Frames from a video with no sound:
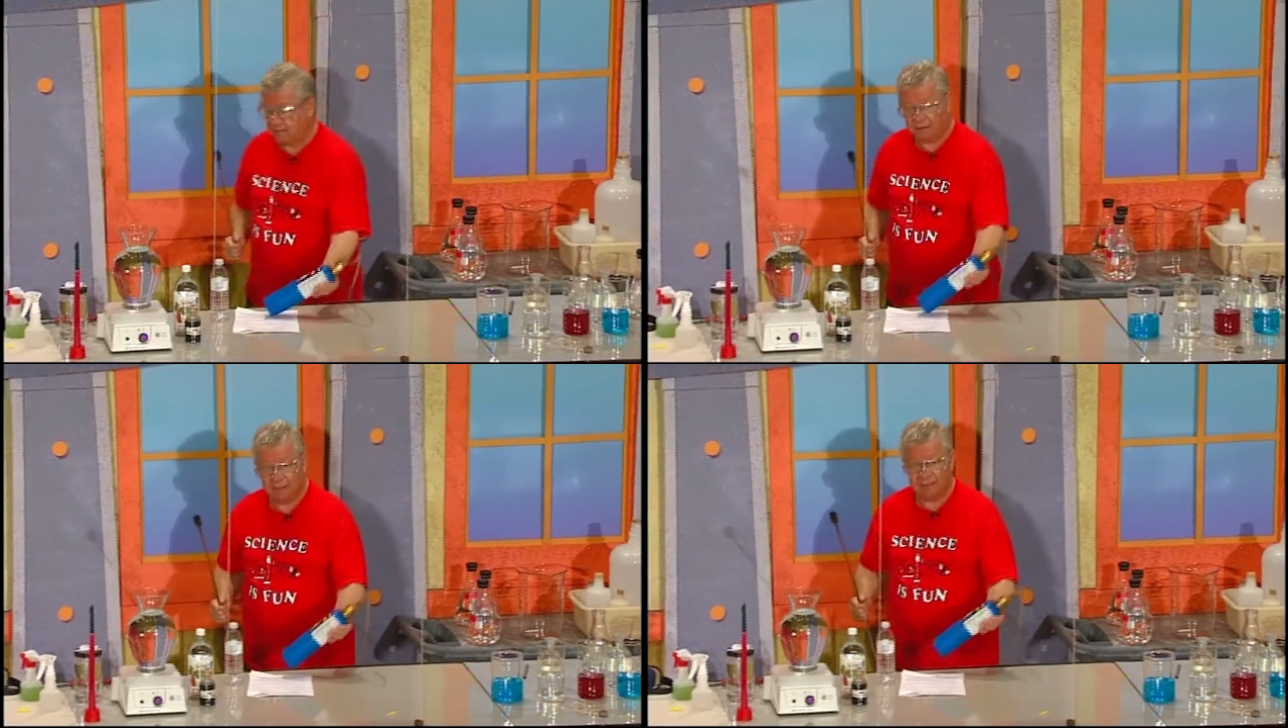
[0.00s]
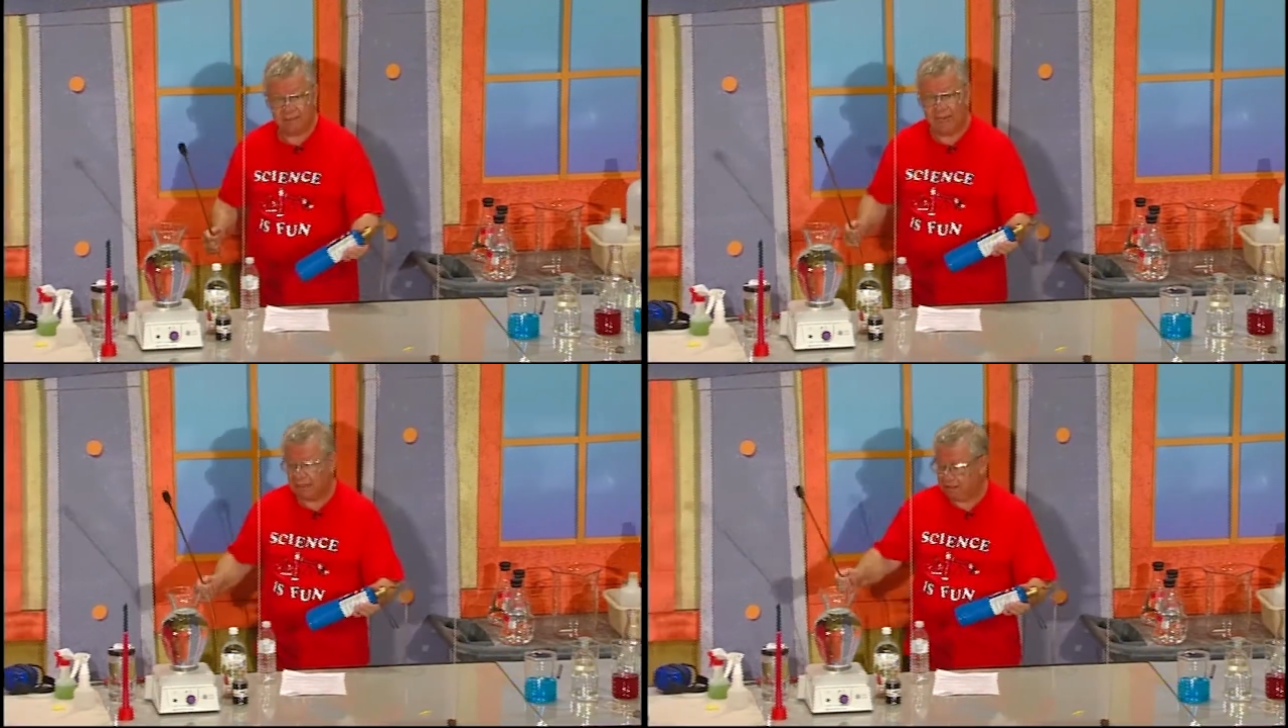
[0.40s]
that does
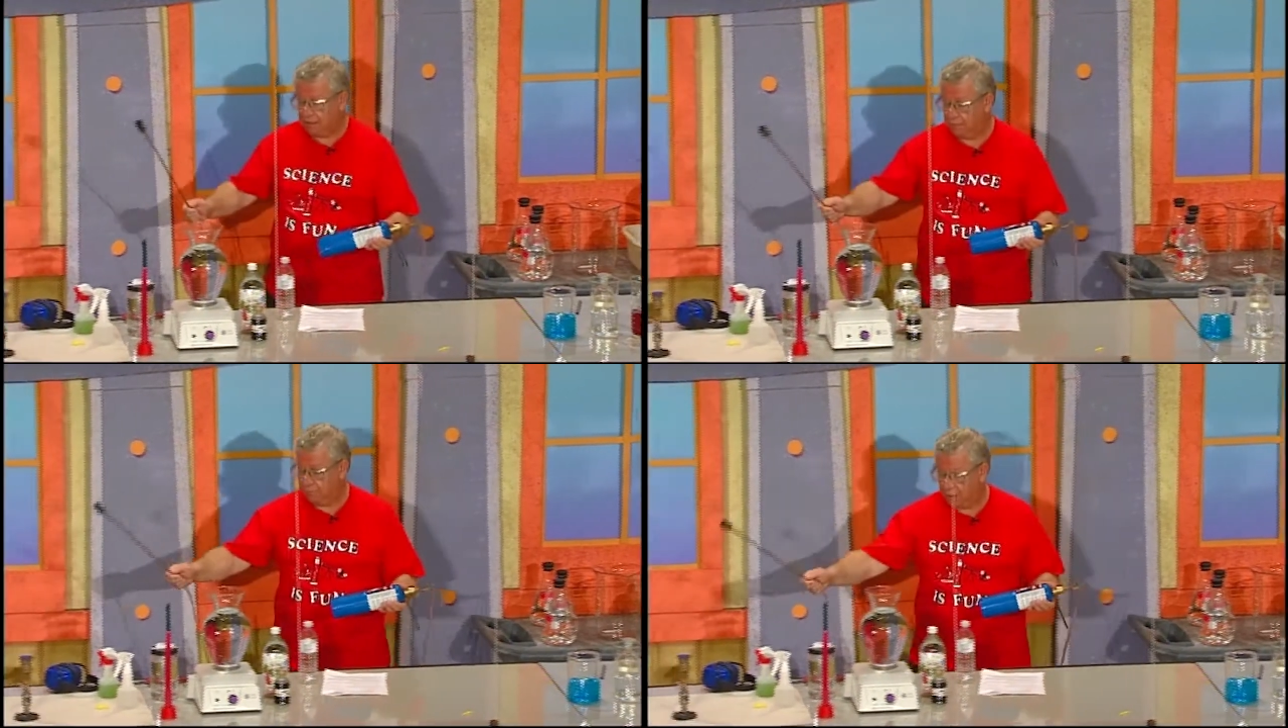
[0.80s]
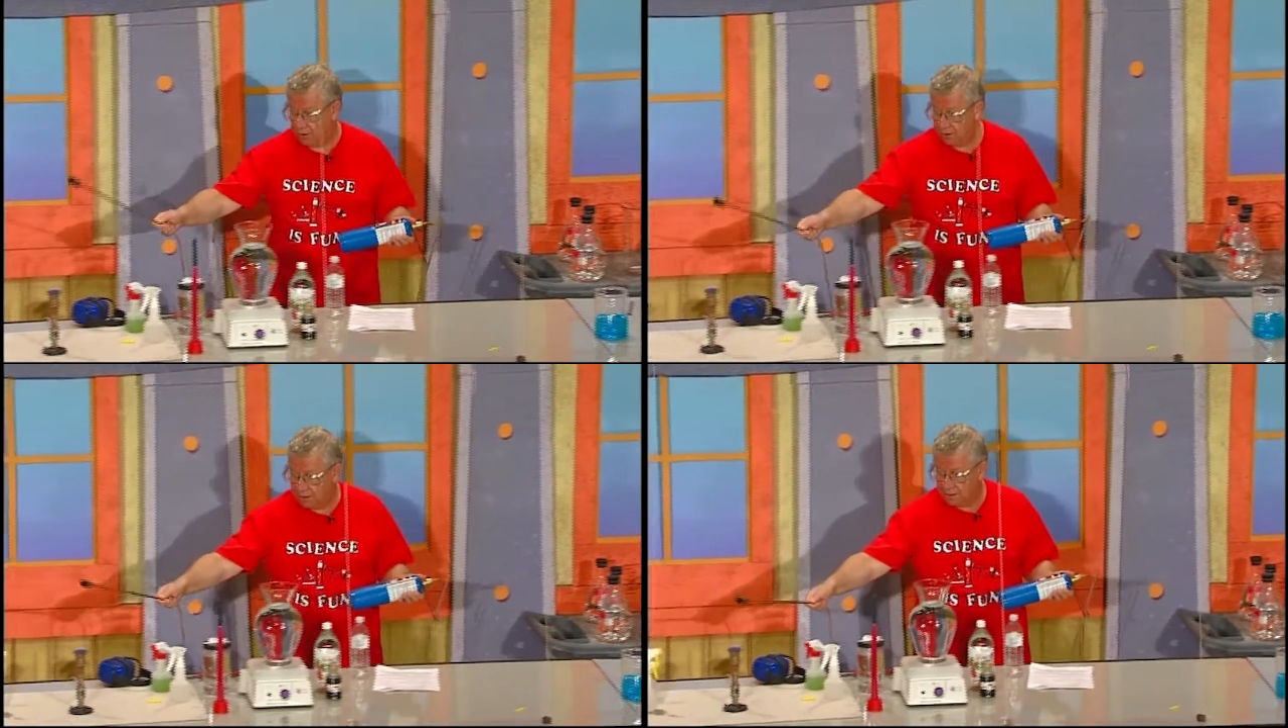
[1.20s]
not
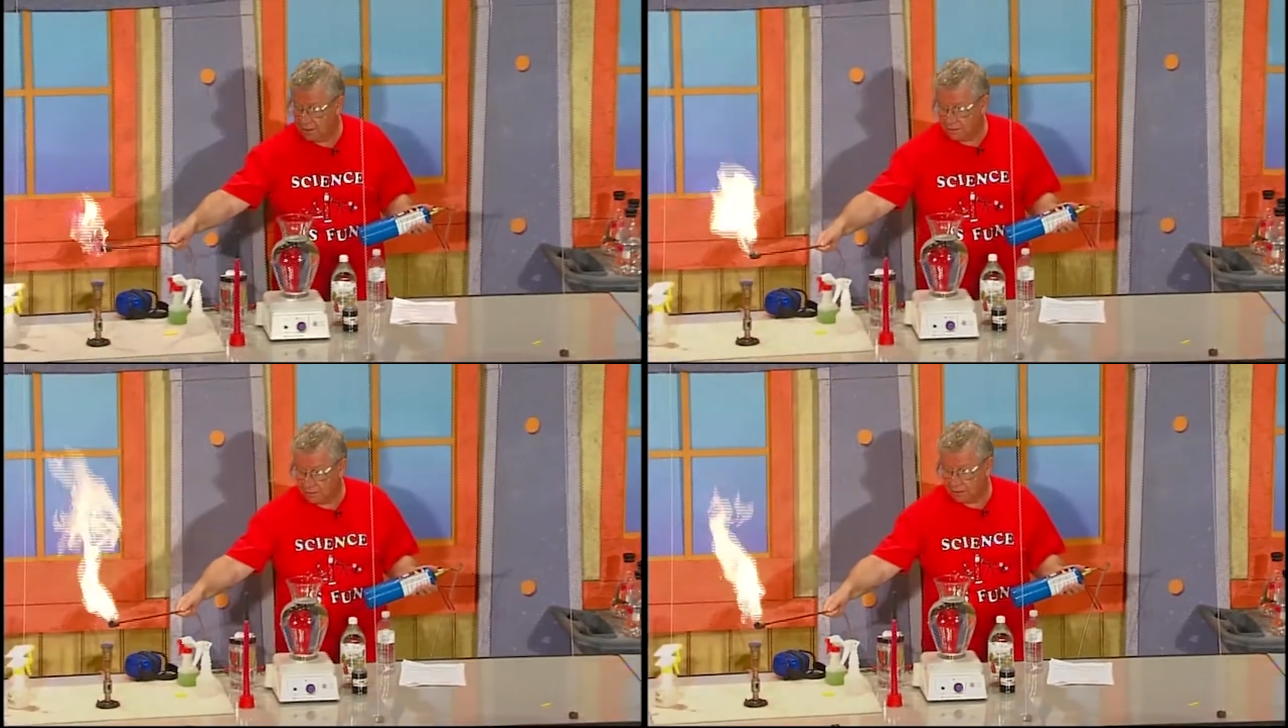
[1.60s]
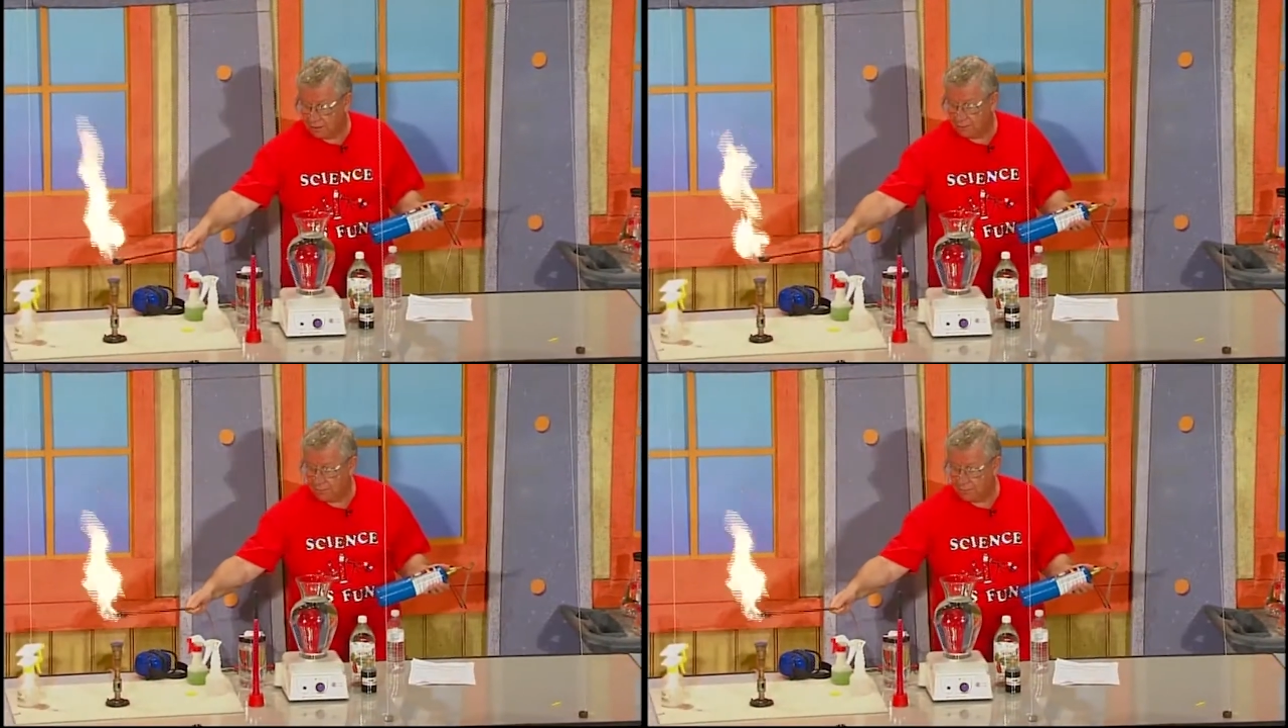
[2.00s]
burn. So